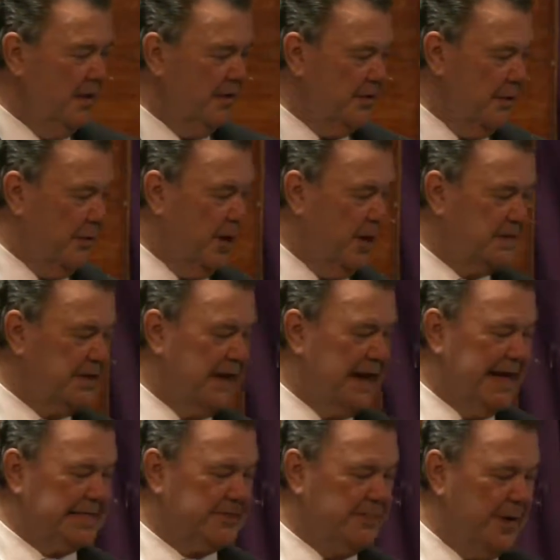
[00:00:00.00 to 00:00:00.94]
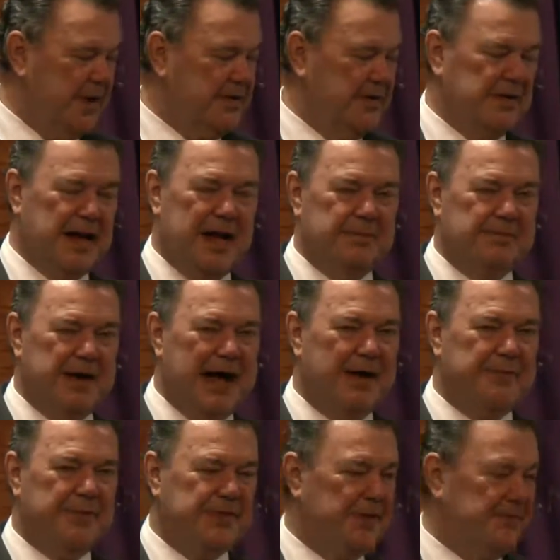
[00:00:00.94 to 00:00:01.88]
The words that I speak are not
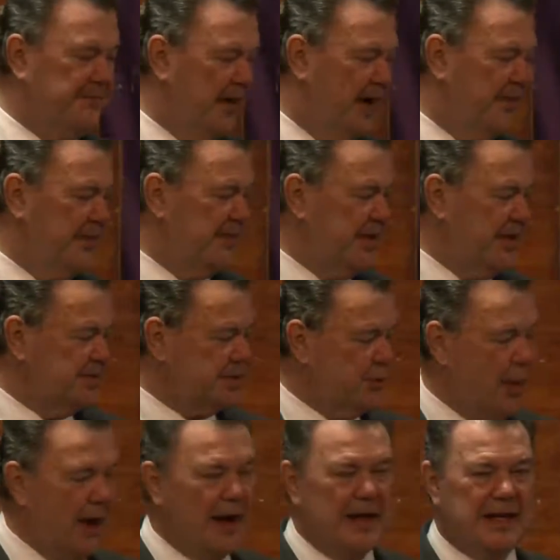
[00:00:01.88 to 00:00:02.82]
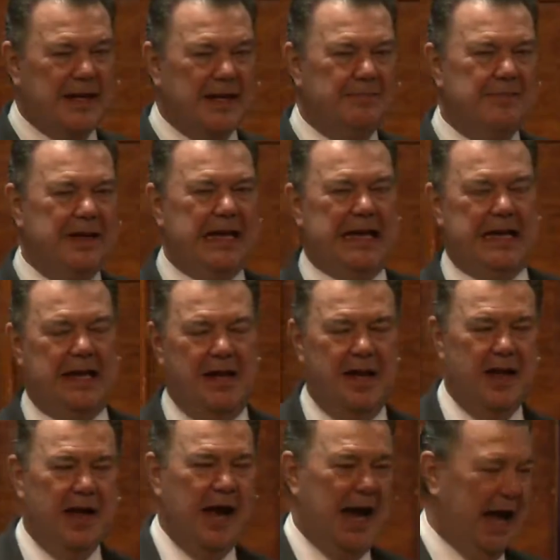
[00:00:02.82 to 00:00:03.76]
mine, but the Father that's dwelling in me,
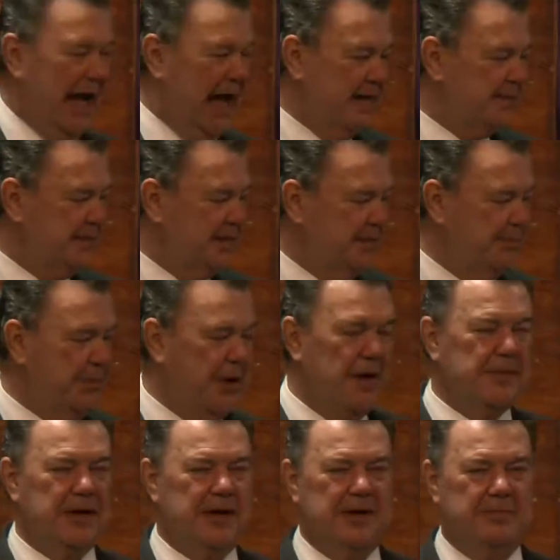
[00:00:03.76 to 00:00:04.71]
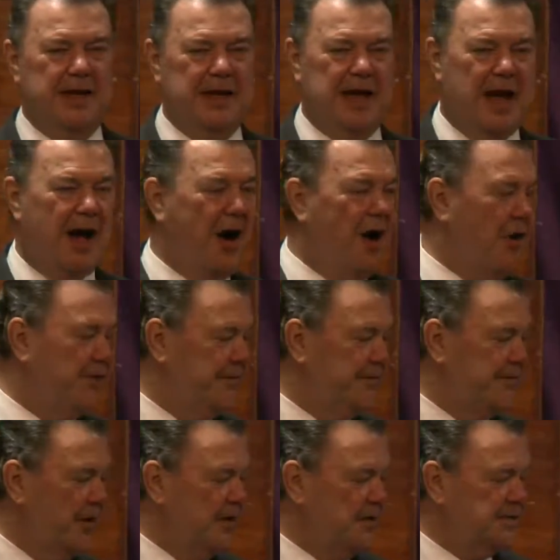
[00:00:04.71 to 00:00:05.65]
housing permanently me, all the
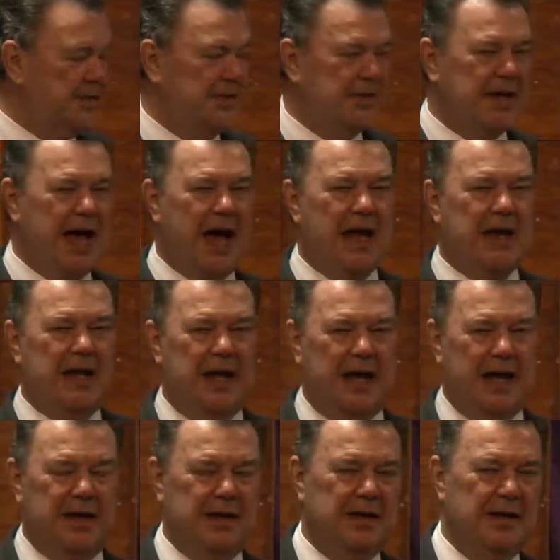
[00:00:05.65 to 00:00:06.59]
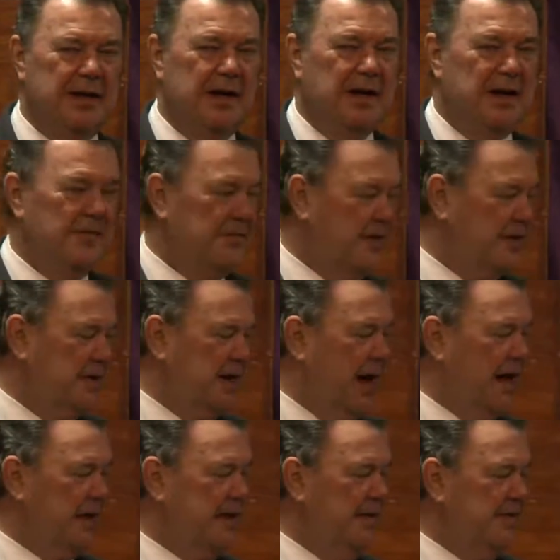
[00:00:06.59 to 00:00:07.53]
fullness of the Godhead. For
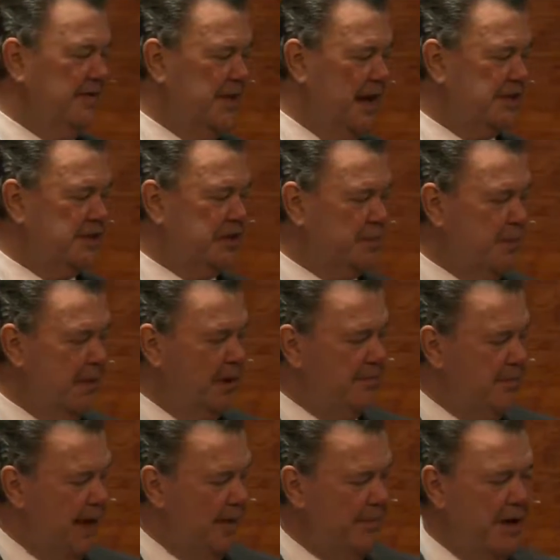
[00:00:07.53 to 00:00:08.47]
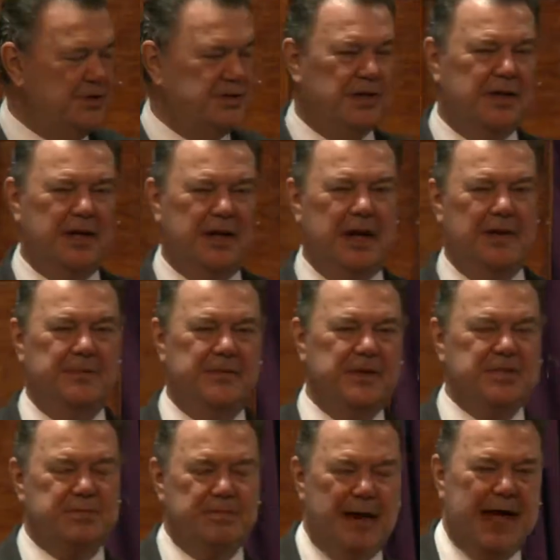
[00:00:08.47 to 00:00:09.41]
God giveth not the Spirit by measure unto him.
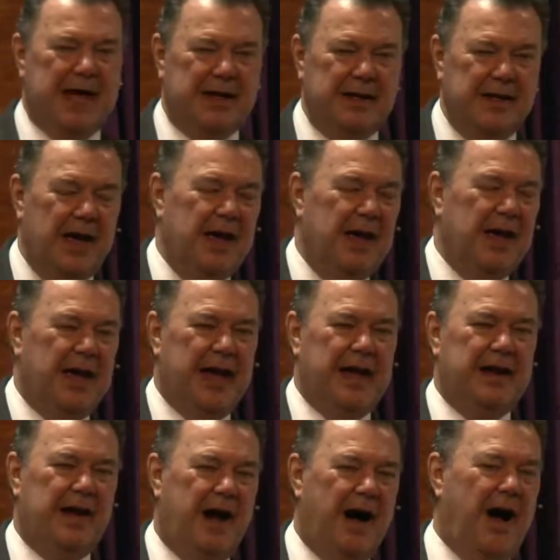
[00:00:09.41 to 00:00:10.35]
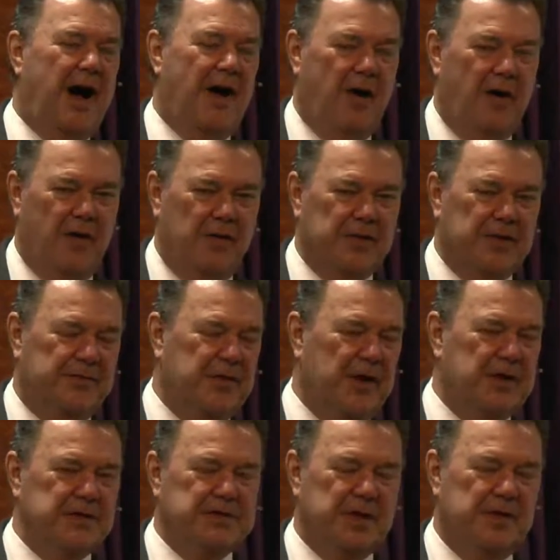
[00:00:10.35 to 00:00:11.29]
This man had all the
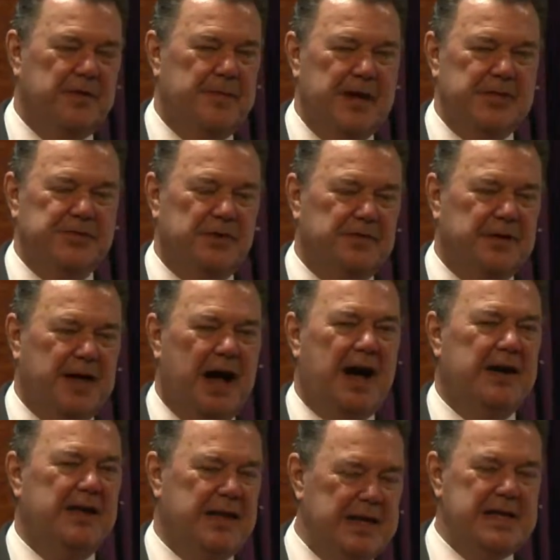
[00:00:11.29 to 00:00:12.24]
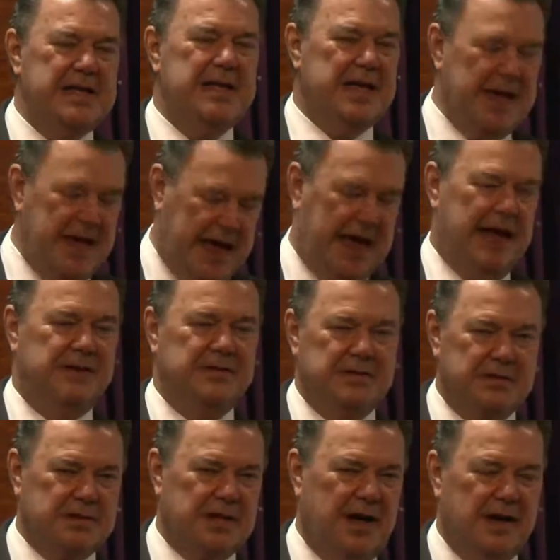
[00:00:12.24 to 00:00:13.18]
fullness of the measure of God. He
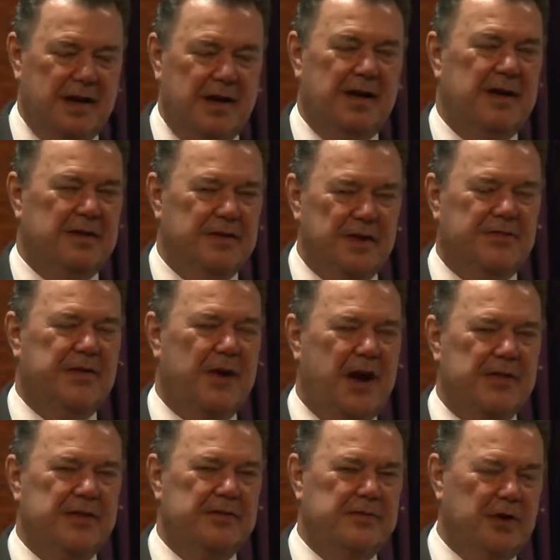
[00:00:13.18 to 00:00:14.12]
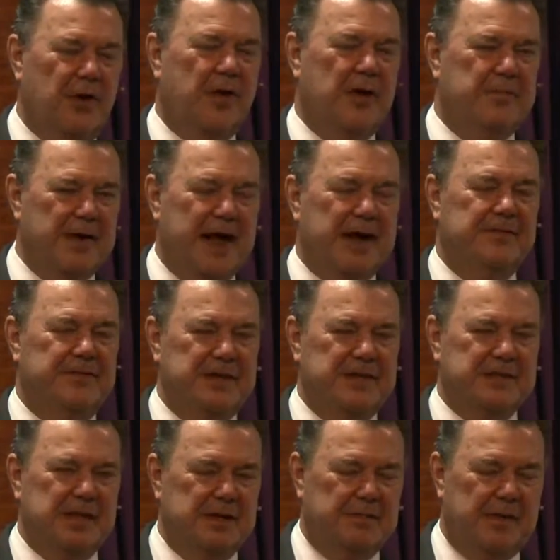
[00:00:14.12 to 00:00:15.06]
is uh, the Father of glory,
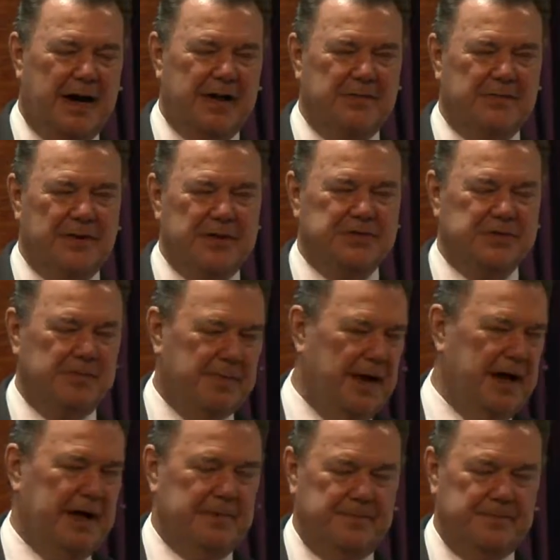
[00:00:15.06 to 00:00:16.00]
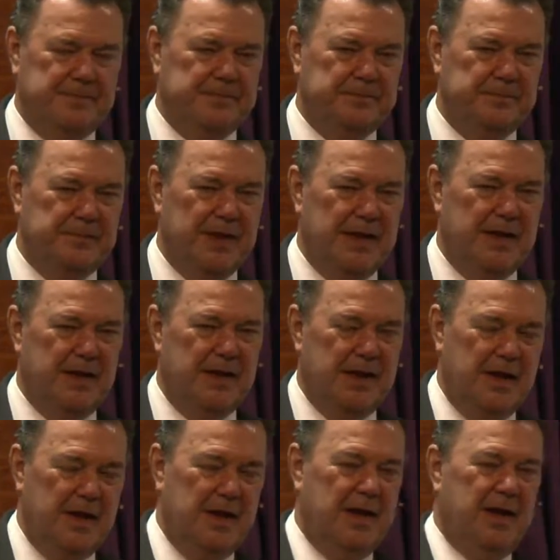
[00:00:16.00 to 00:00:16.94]
manifest in a body of flesh and blood.
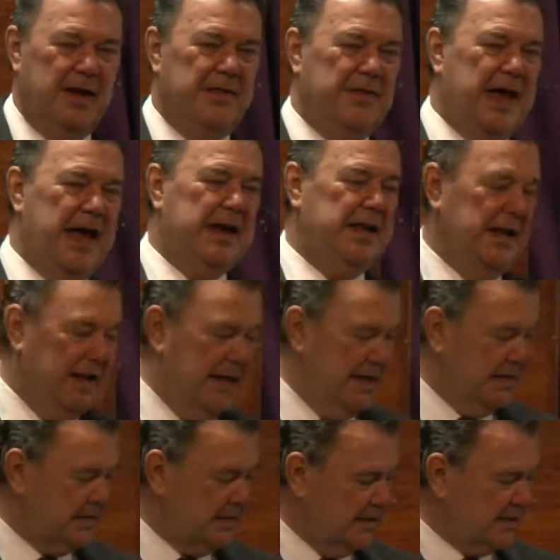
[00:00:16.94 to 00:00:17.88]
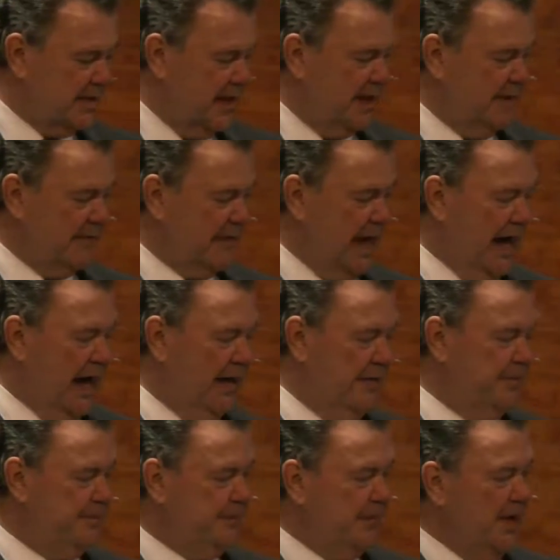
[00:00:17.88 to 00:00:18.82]
That is the Son of
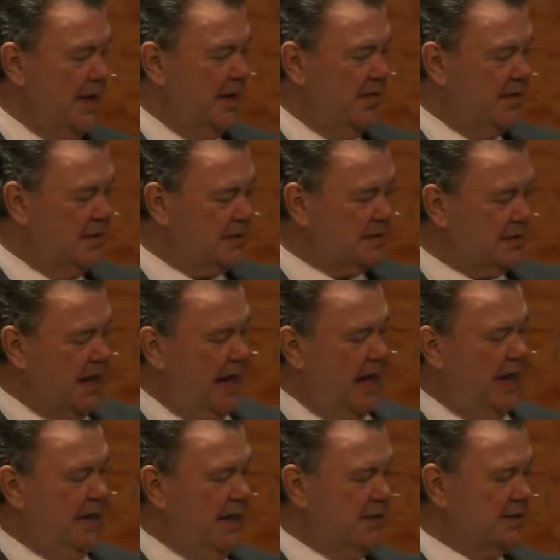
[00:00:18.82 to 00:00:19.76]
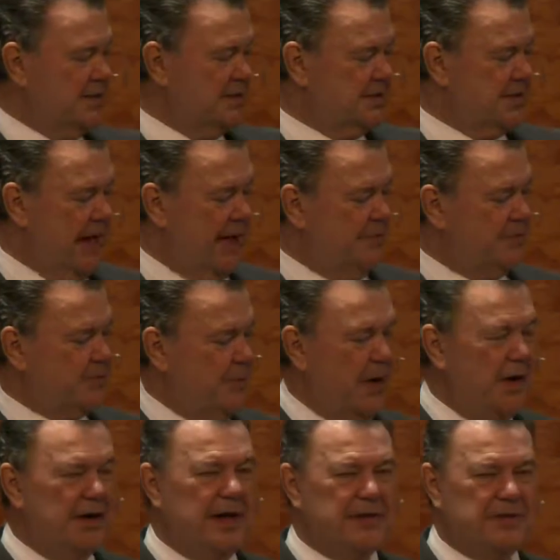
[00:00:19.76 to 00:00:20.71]
God. The Son is the same
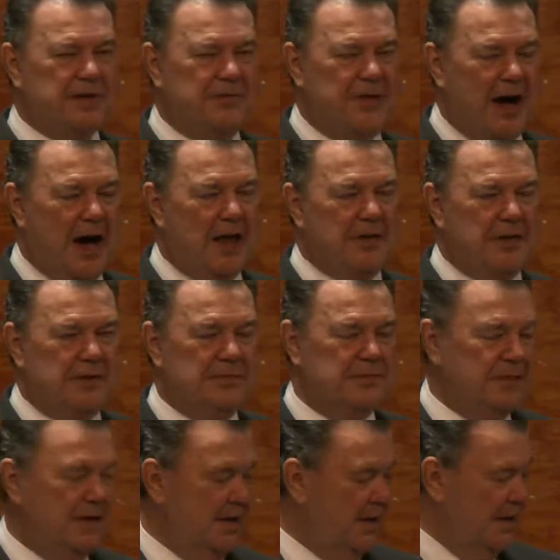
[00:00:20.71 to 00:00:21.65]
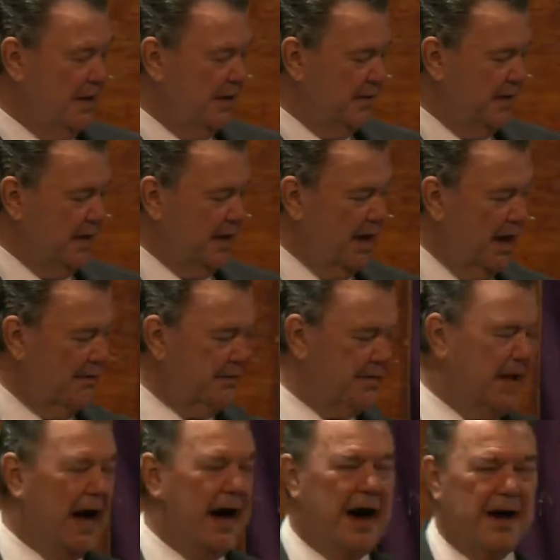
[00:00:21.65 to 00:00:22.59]
Spirit as the Father. The of
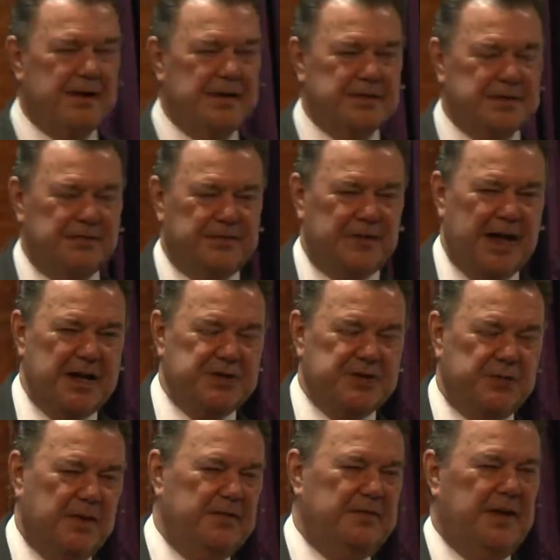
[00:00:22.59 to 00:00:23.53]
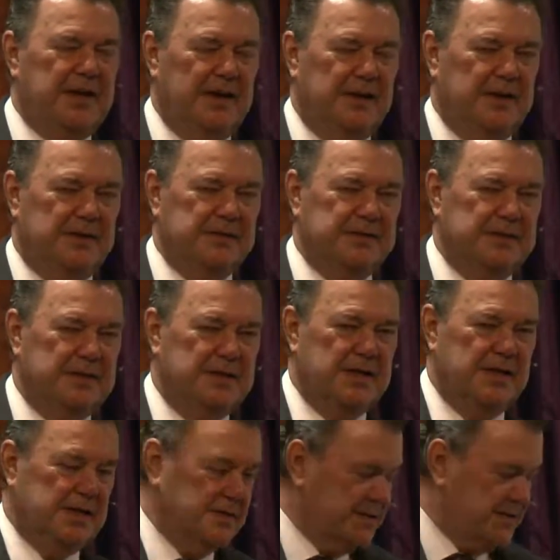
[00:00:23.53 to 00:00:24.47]
God is the flesh revealed.
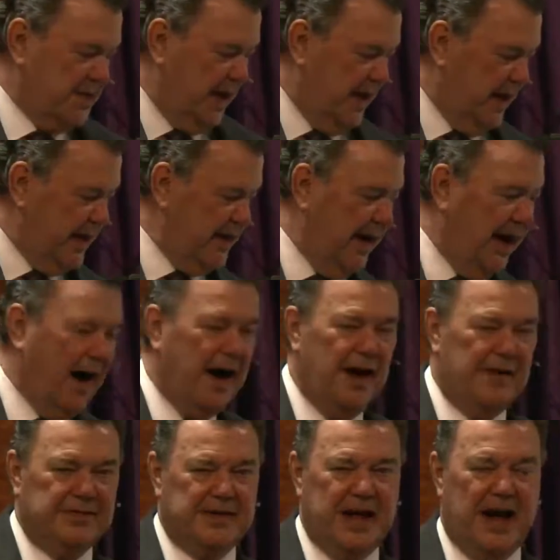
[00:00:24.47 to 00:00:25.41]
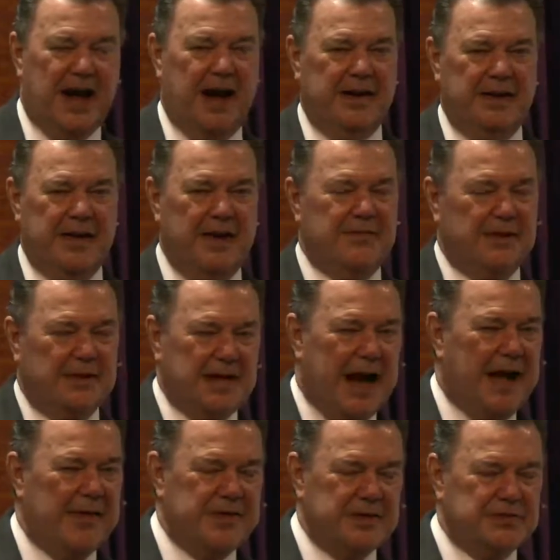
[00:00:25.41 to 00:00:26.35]
Son of God. Never
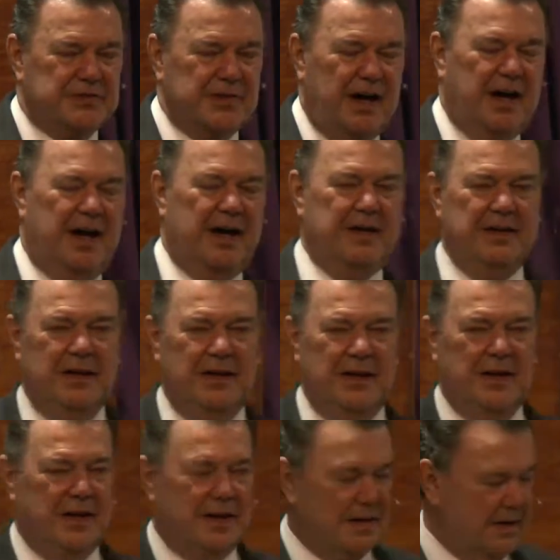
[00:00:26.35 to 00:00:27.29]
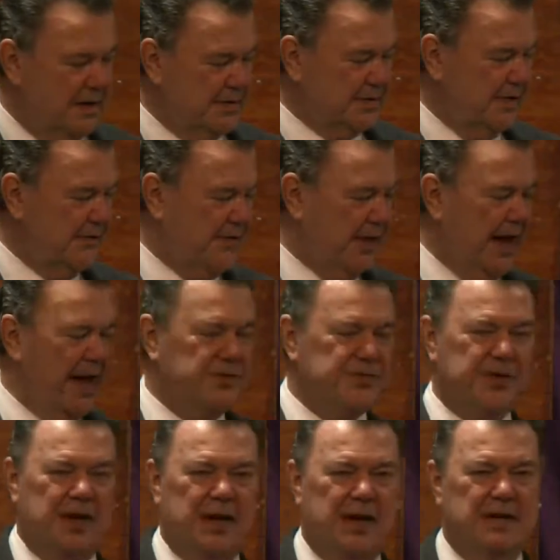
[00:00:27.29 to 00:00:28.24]
God the Son, because the
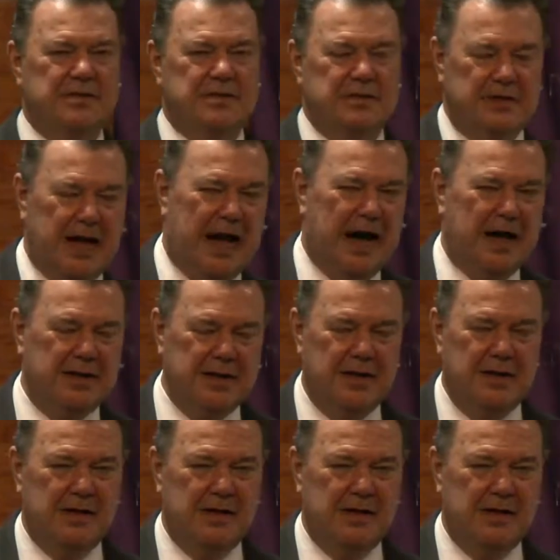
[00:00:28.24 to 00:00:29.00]
flesh is not